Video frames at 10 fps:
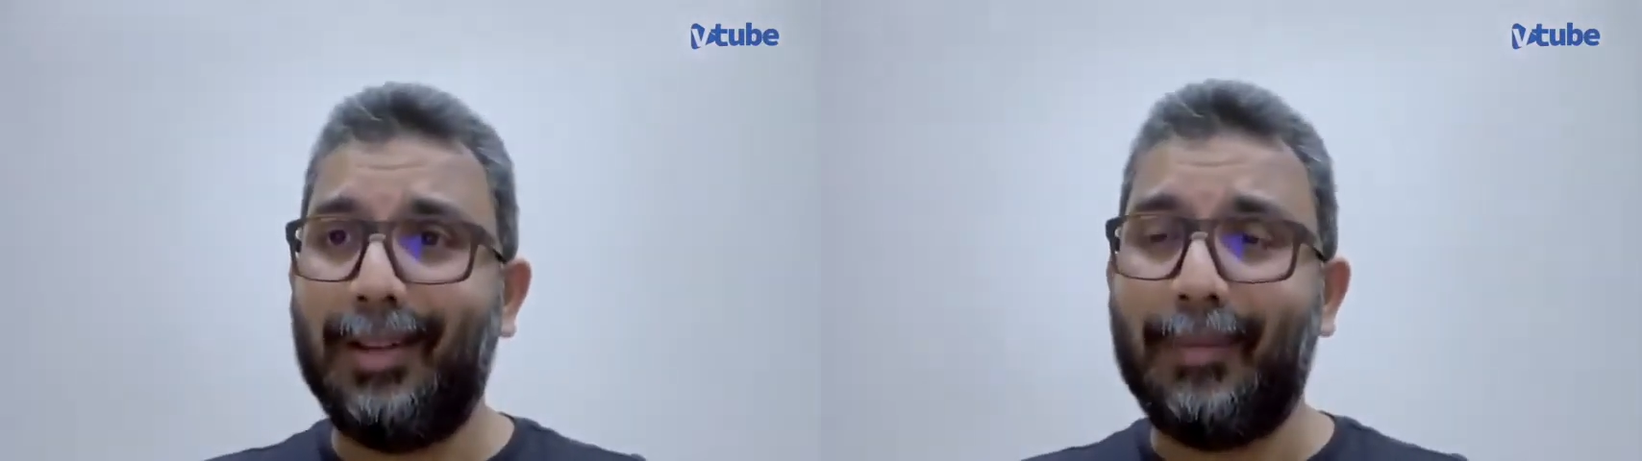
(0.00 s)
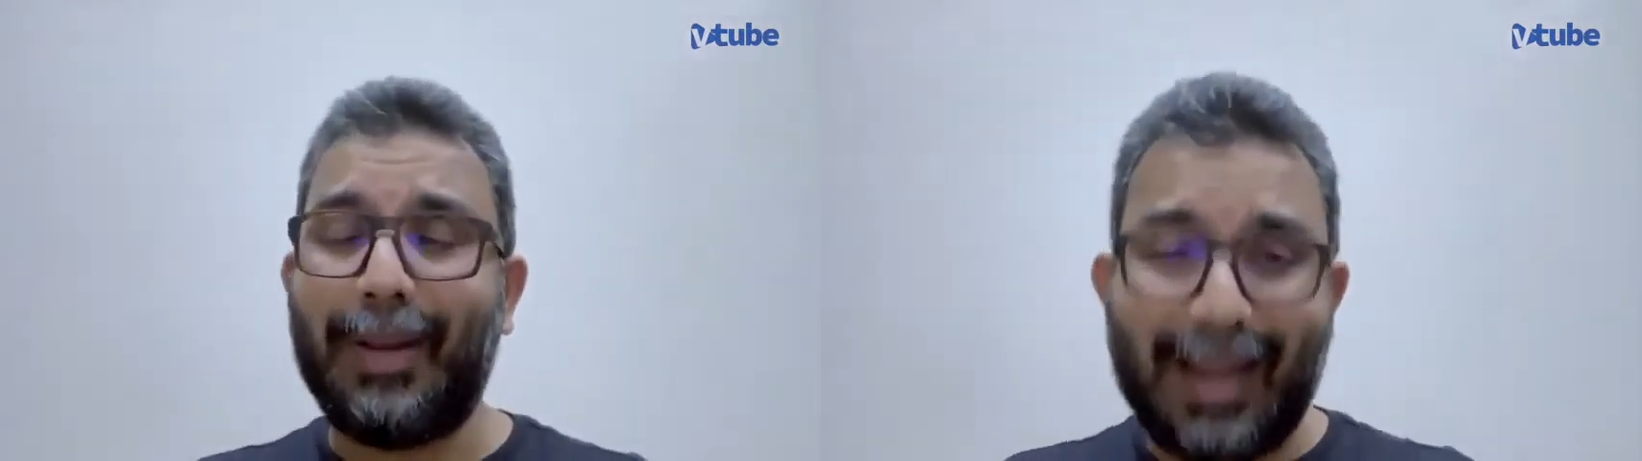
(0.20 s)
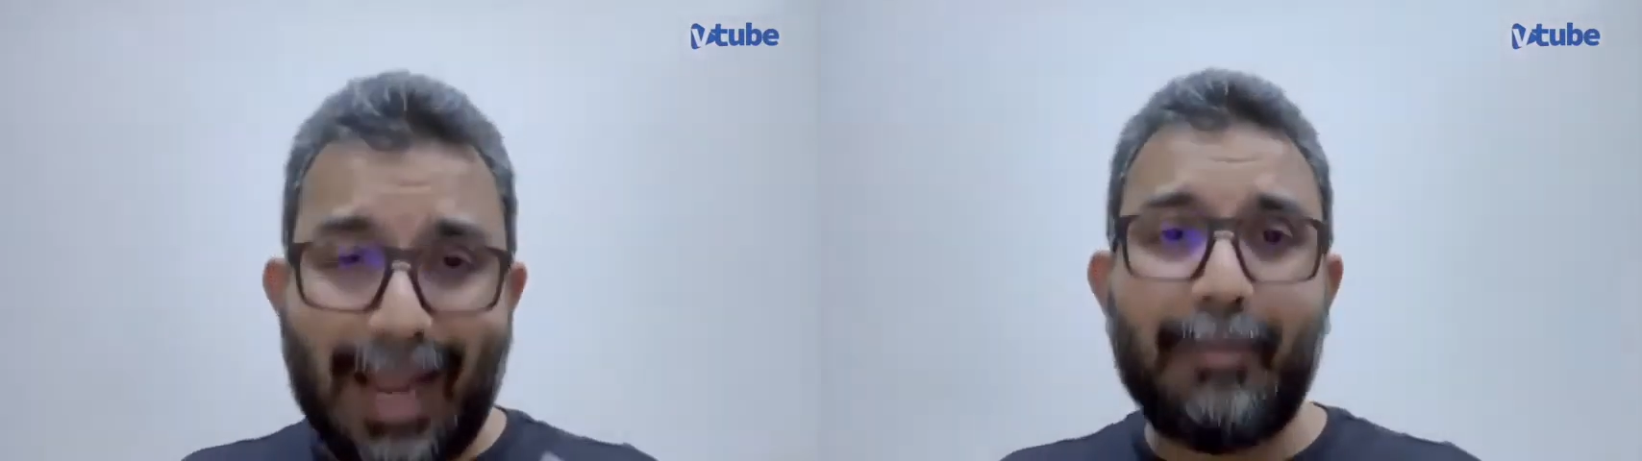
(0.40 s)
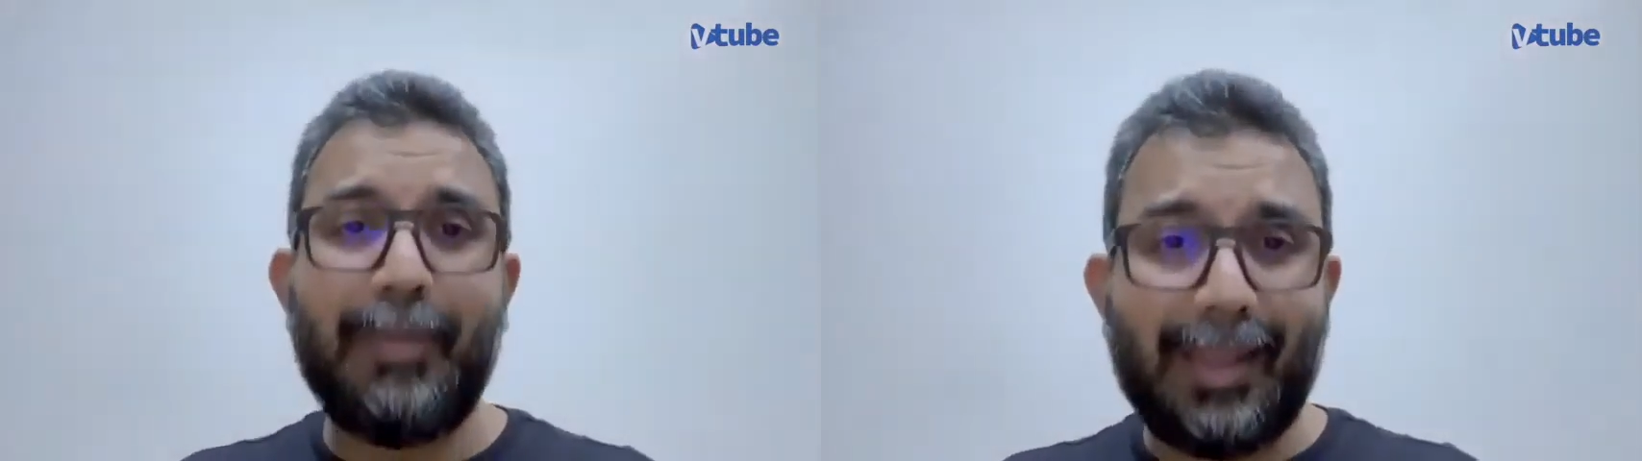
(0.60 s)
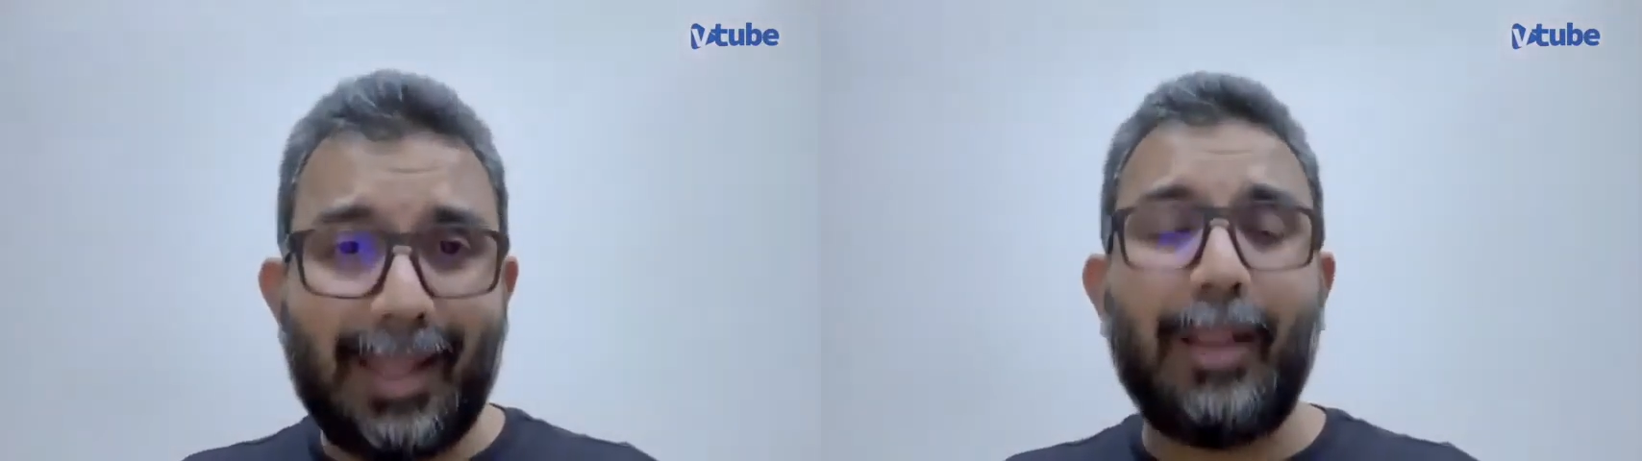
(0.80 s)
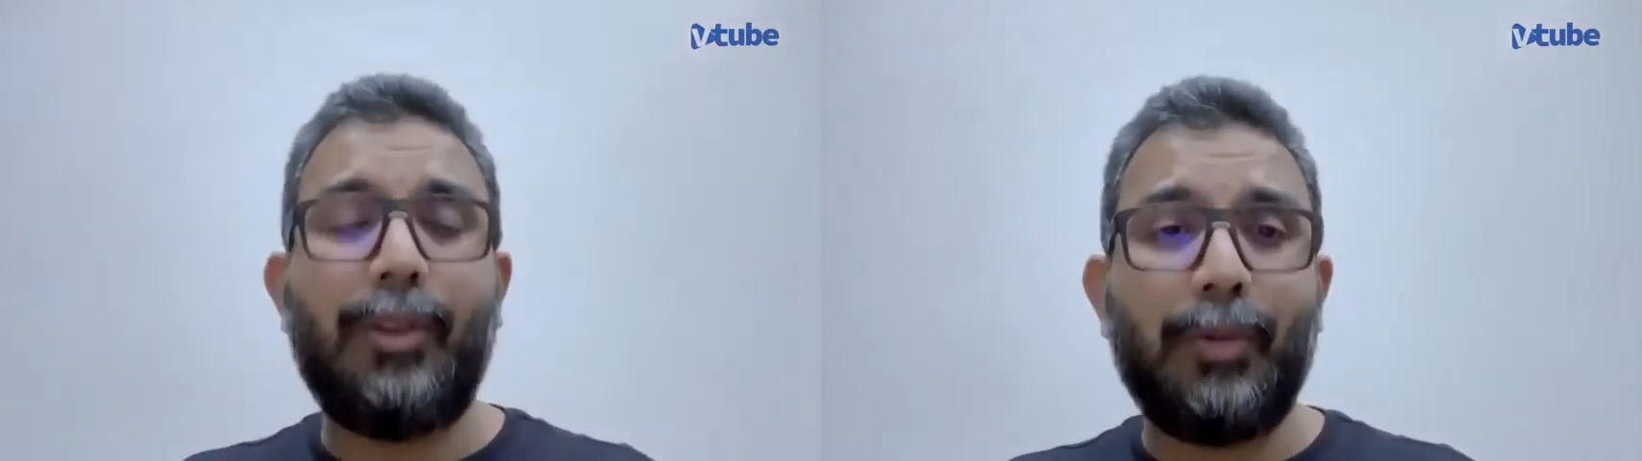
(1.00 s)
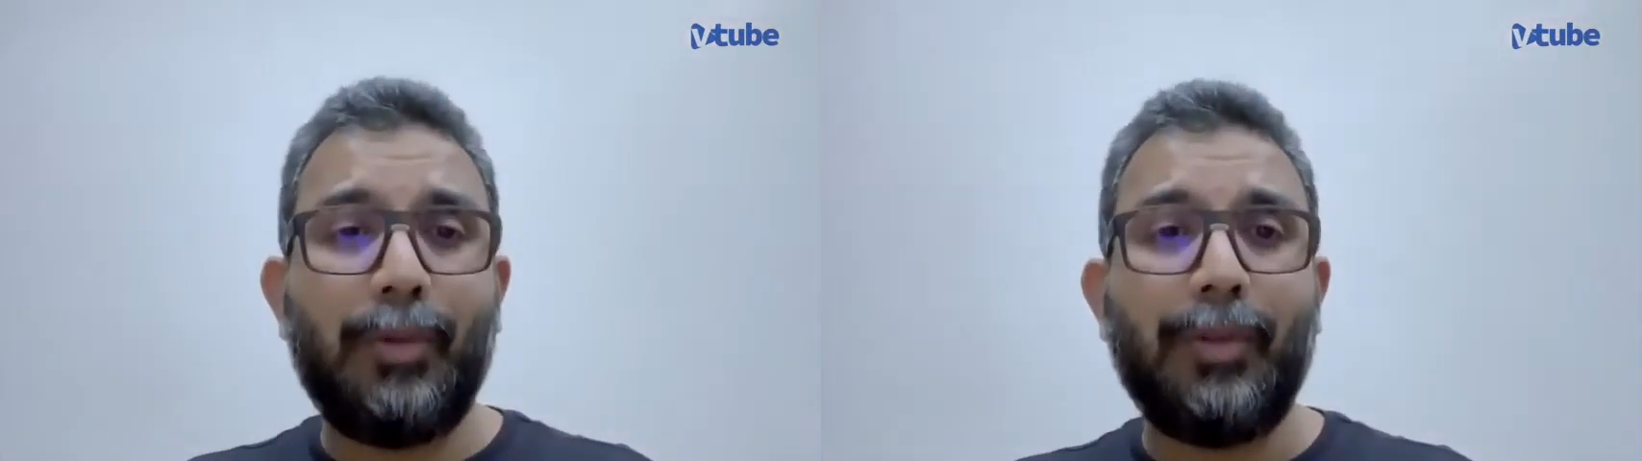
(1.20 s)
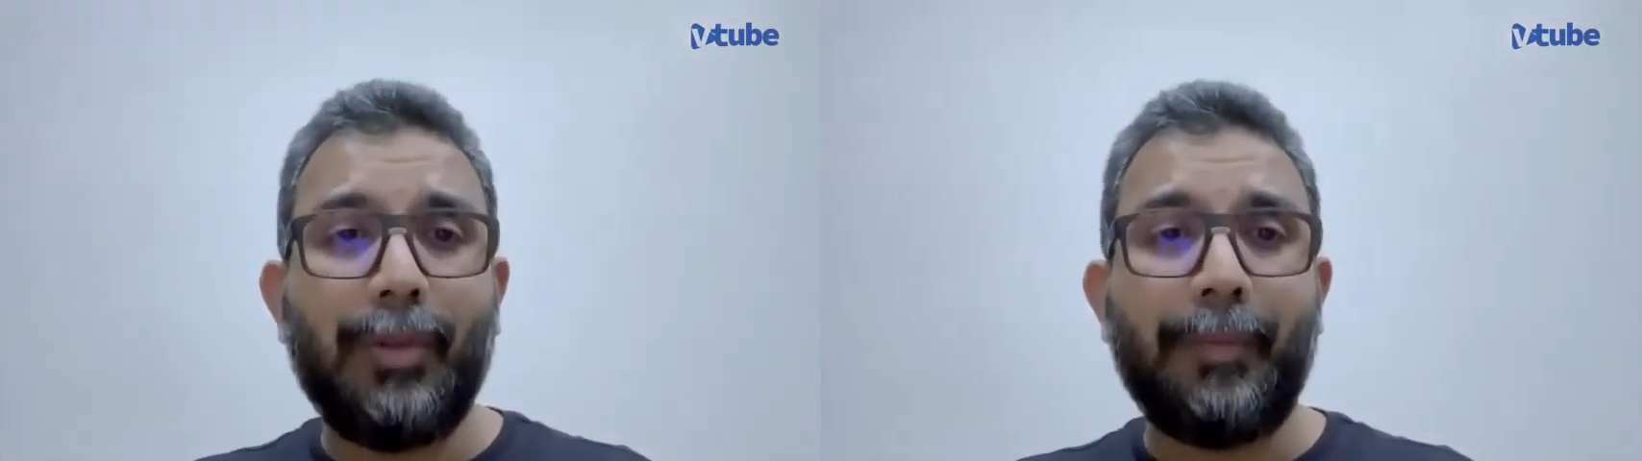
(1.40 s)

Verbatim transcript: But let me tell you